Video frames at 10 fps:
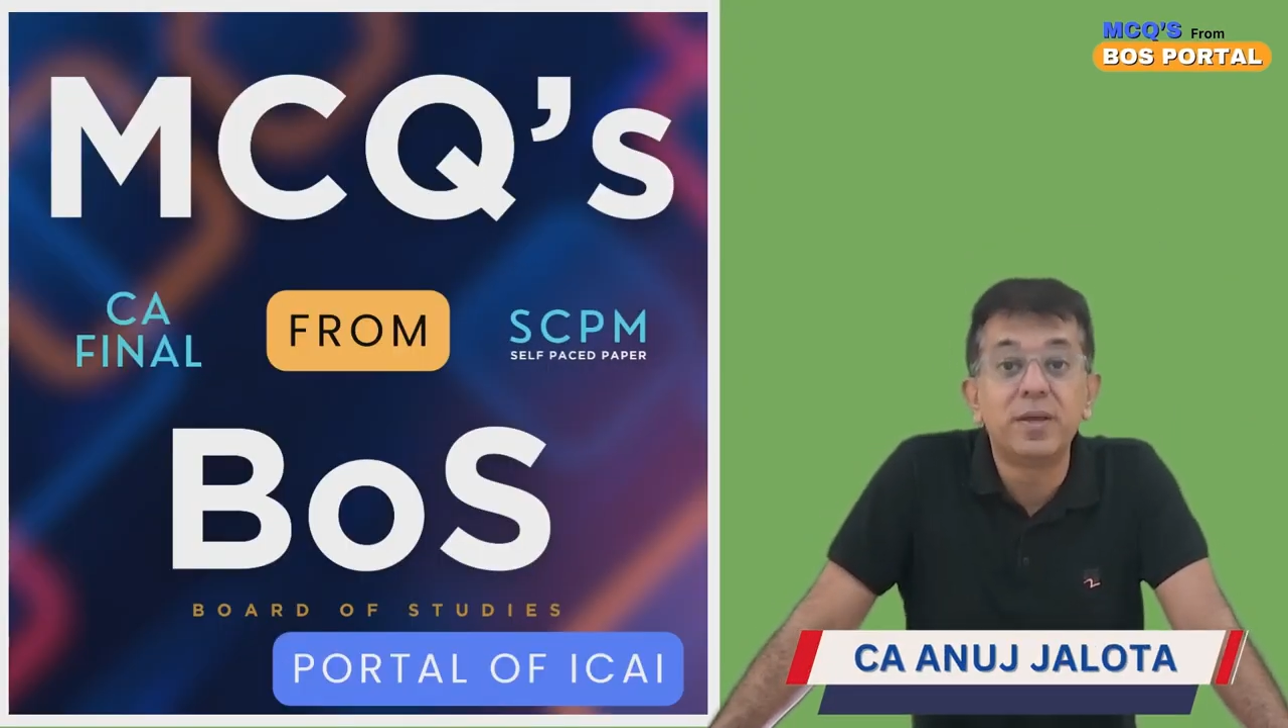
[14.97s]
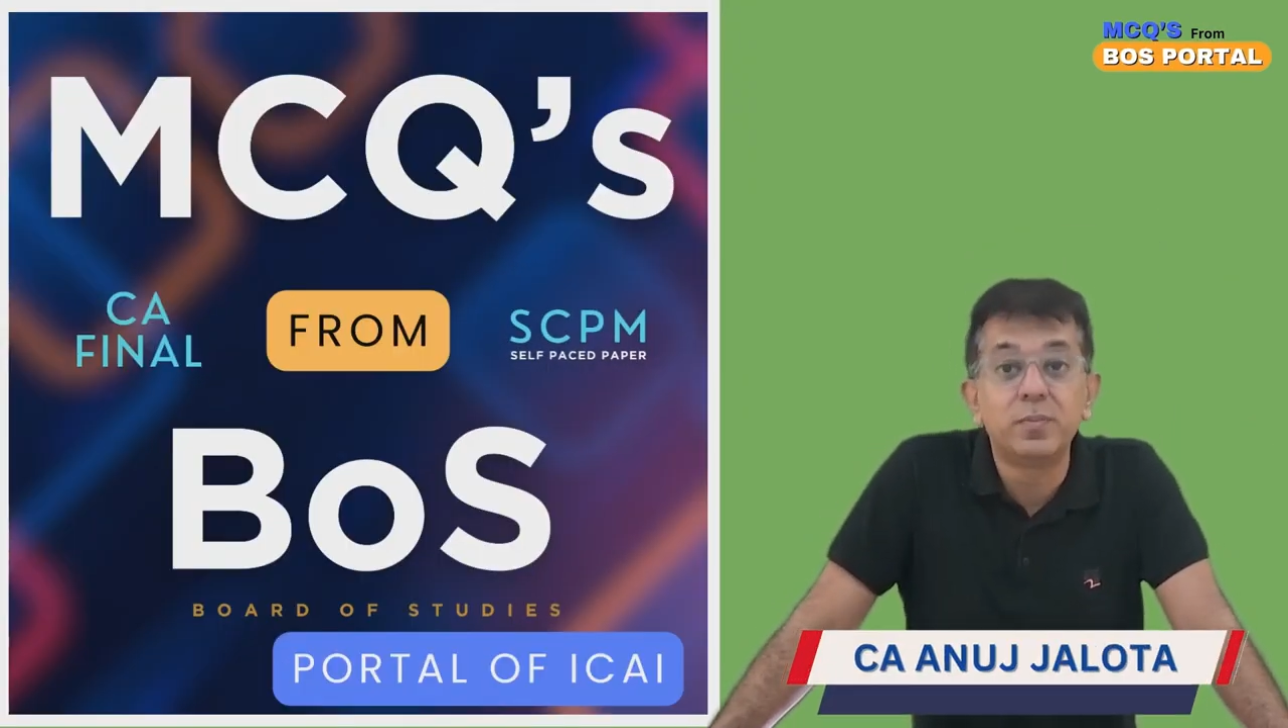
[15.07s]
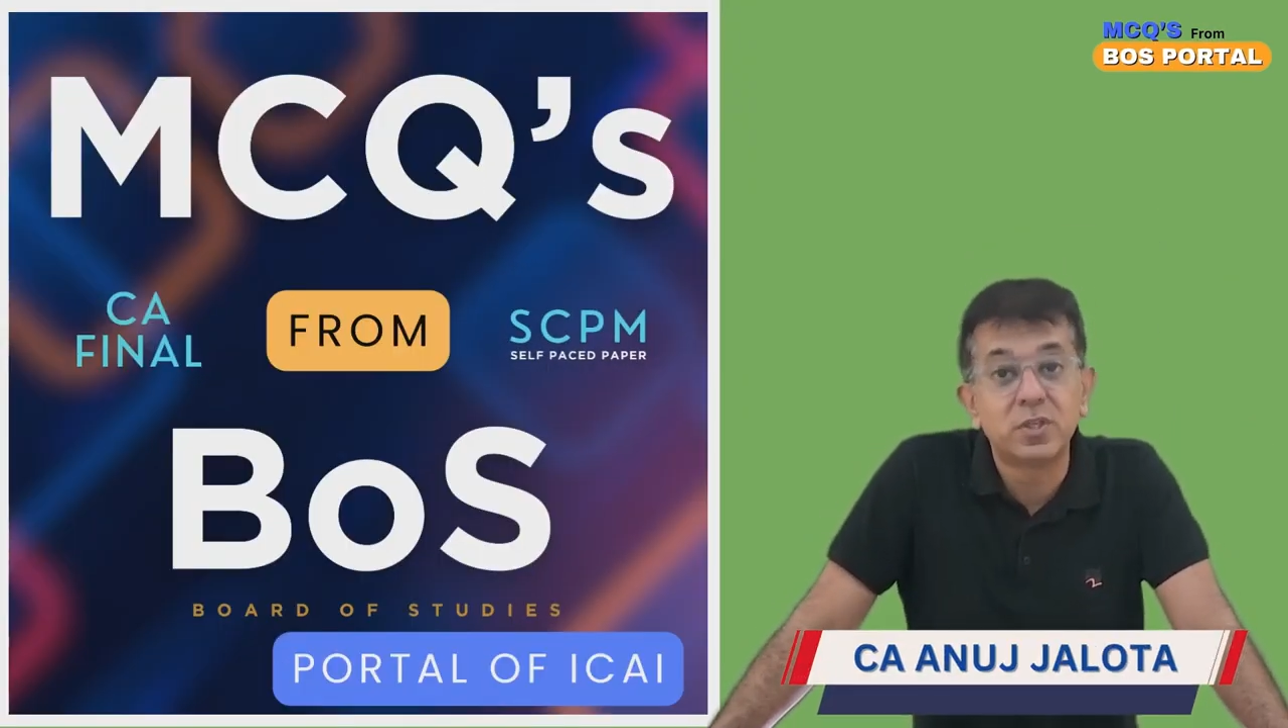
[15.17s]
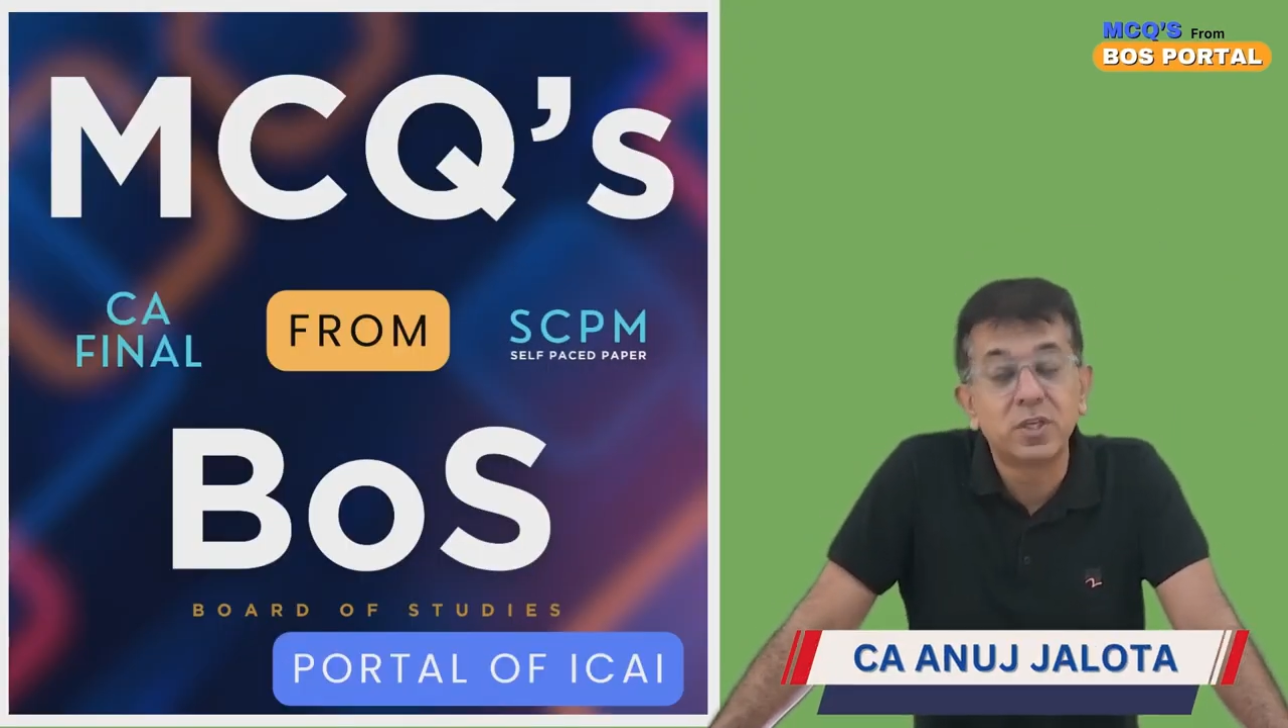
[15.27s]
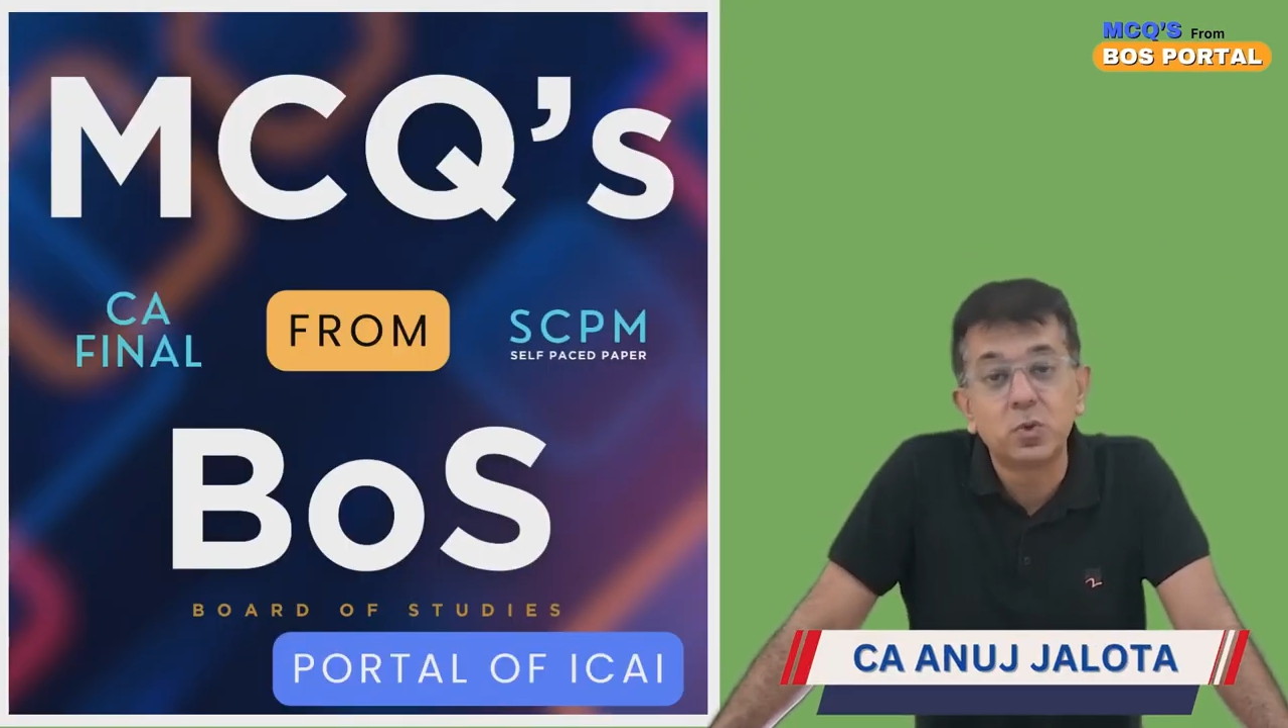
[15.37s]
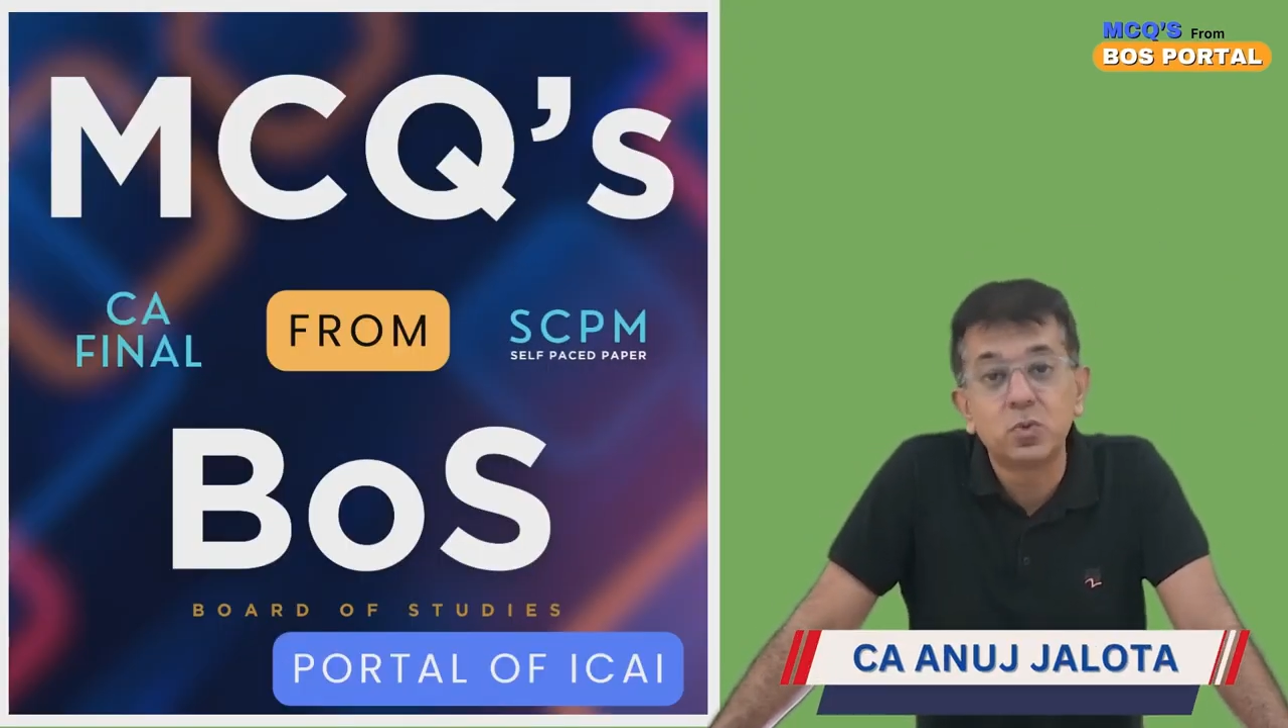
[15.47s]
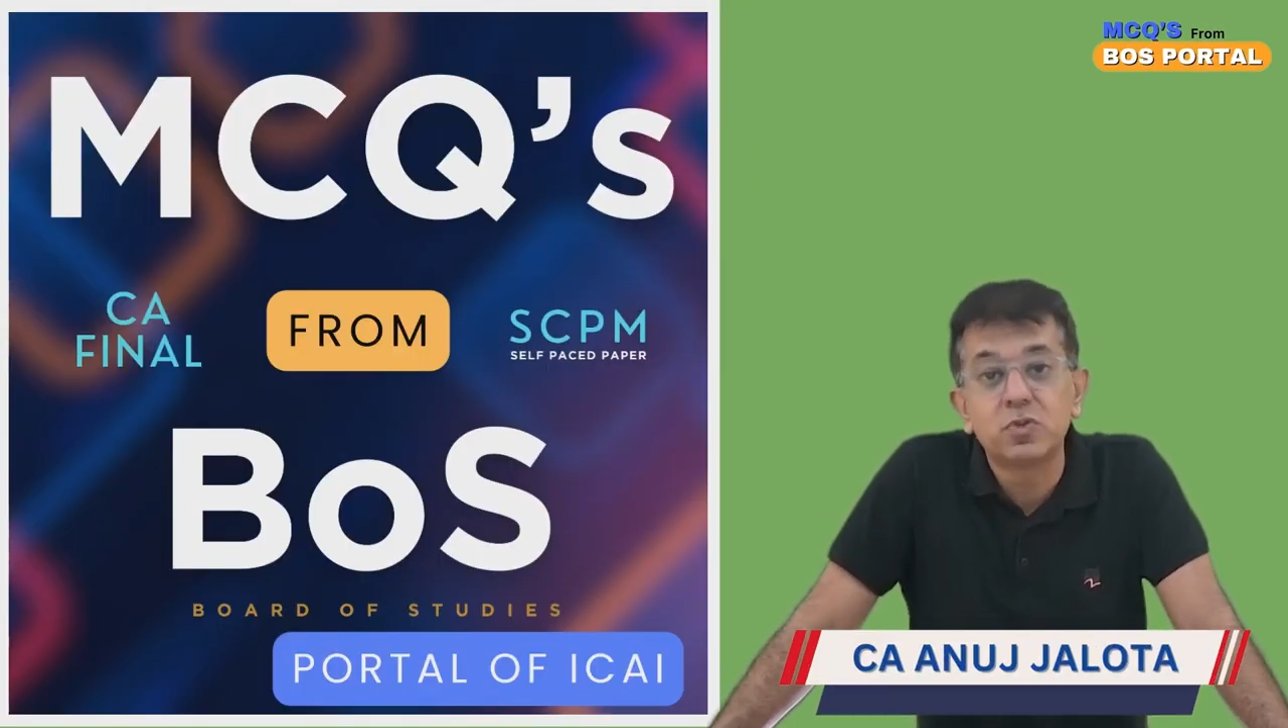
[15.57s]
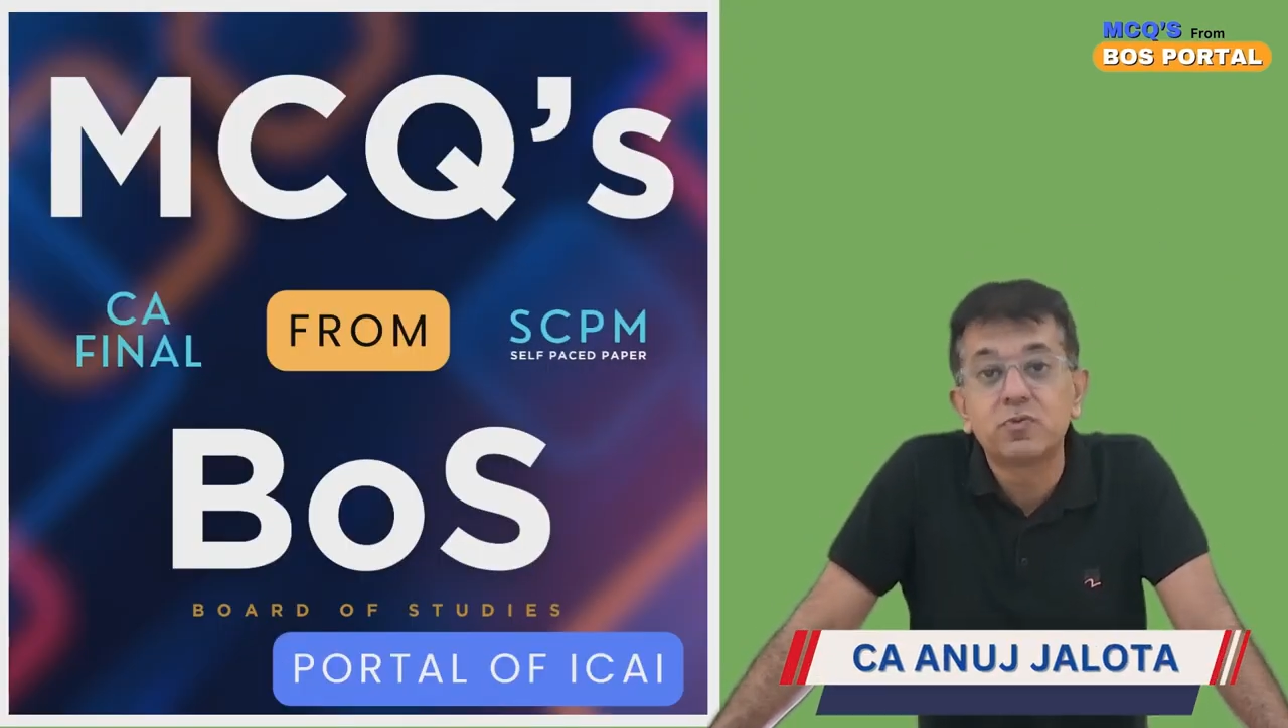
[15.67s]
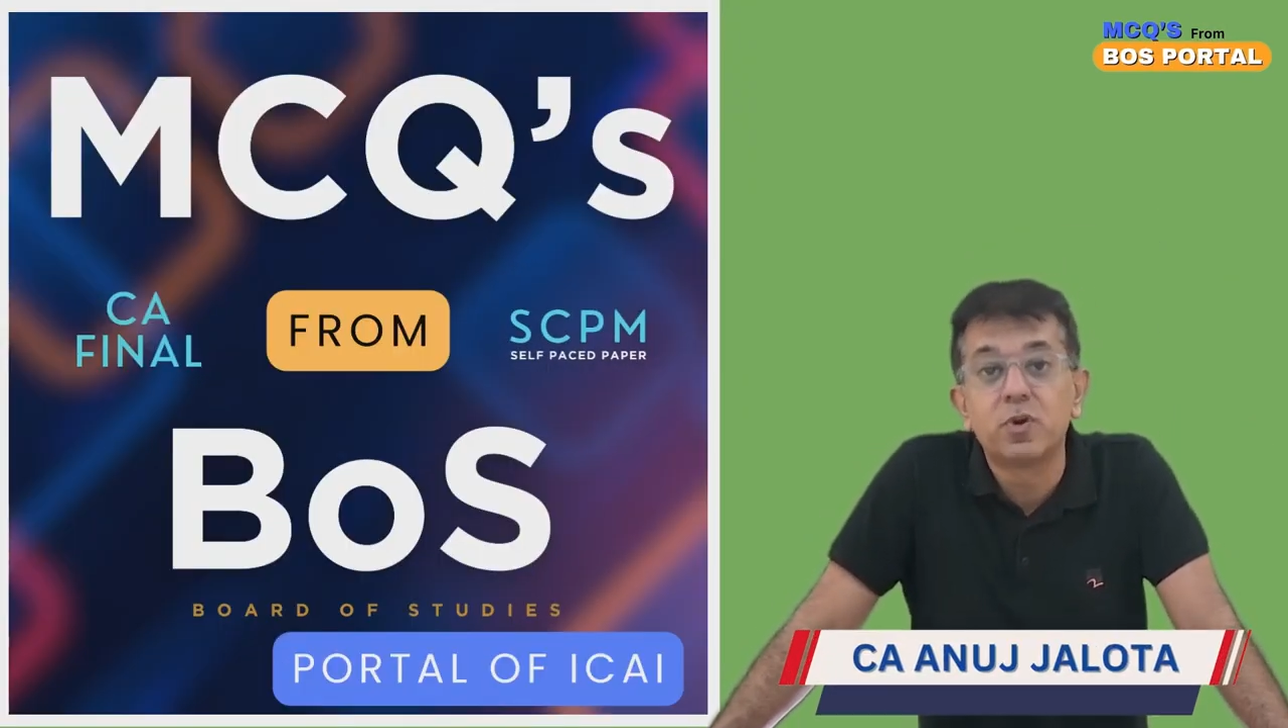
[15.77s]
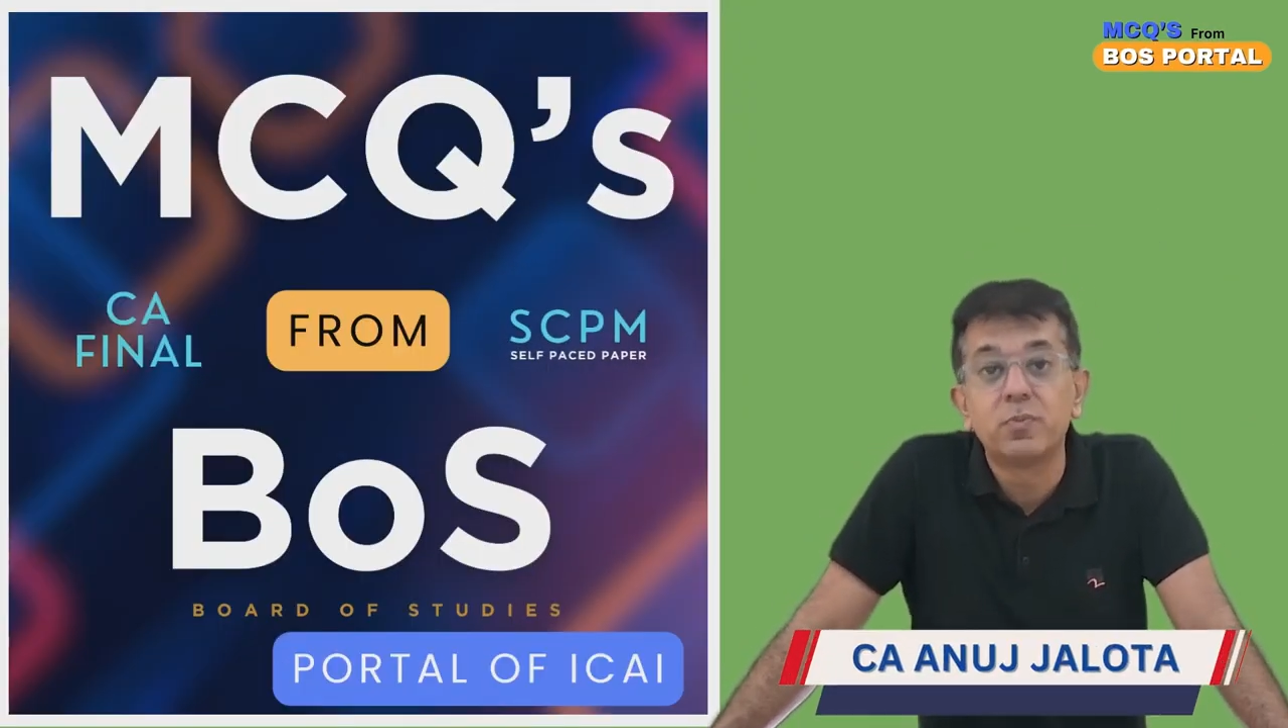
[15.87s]

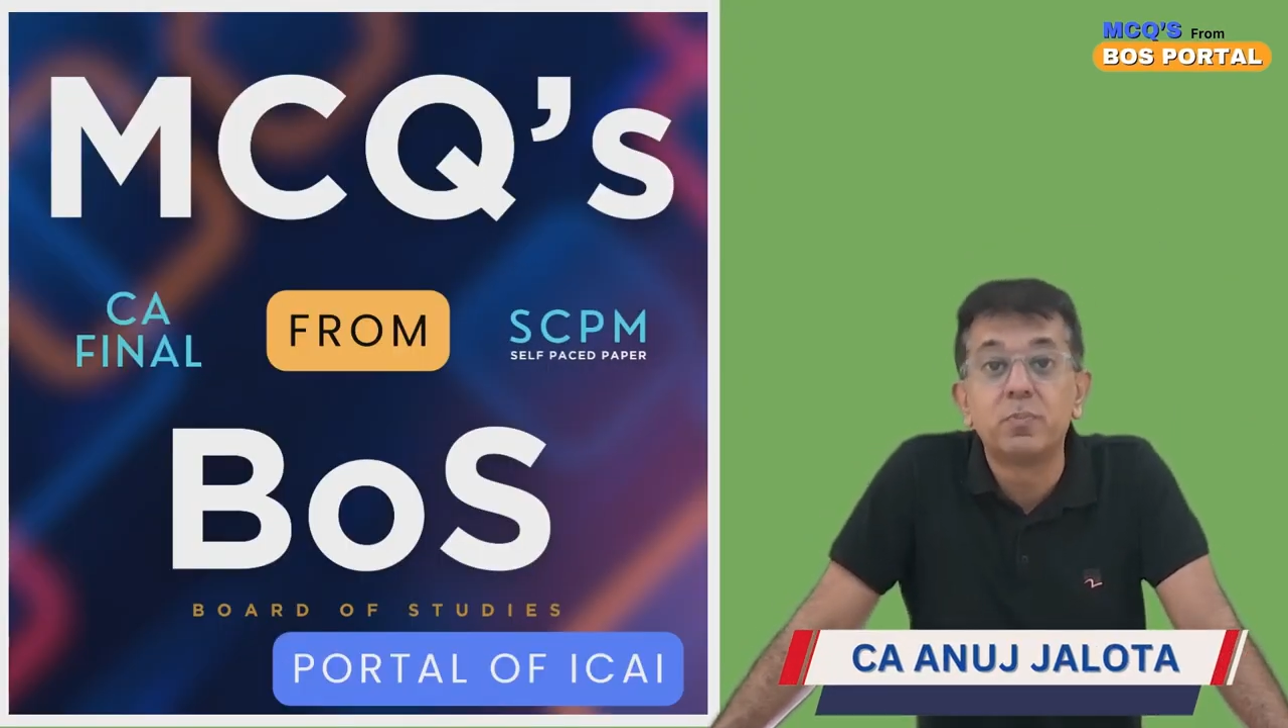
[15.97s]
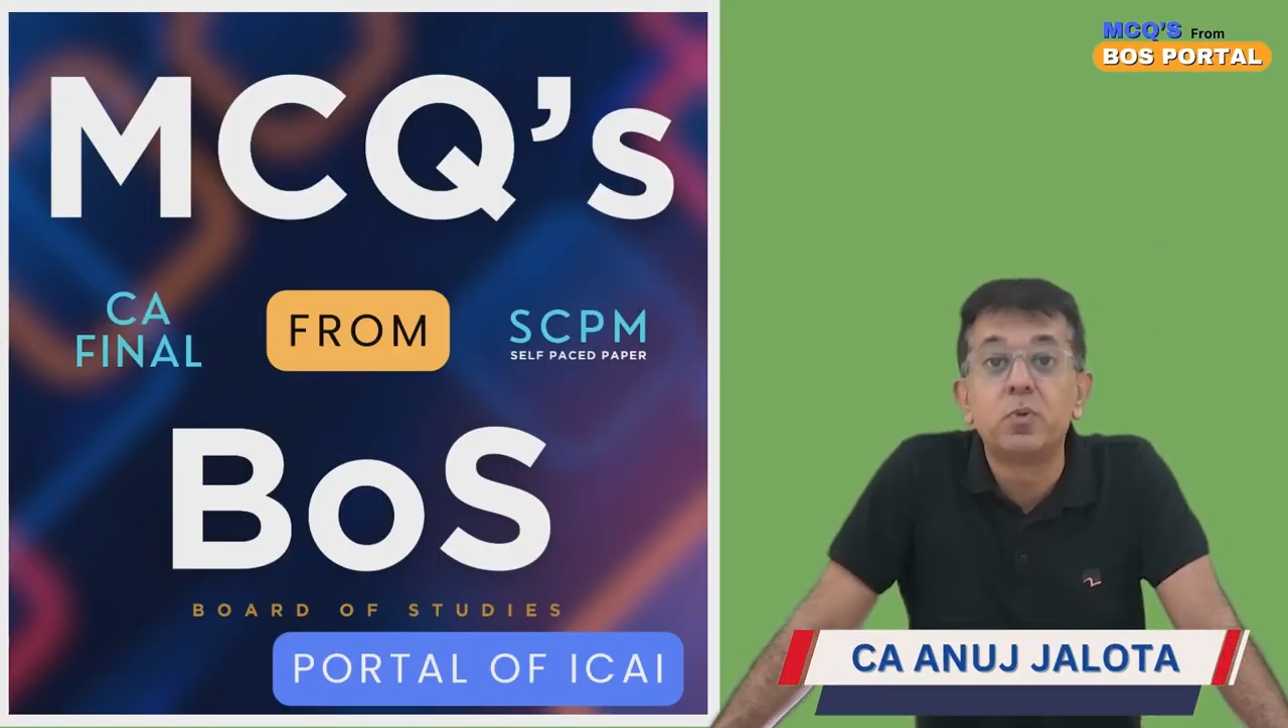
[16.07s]
MCQs from the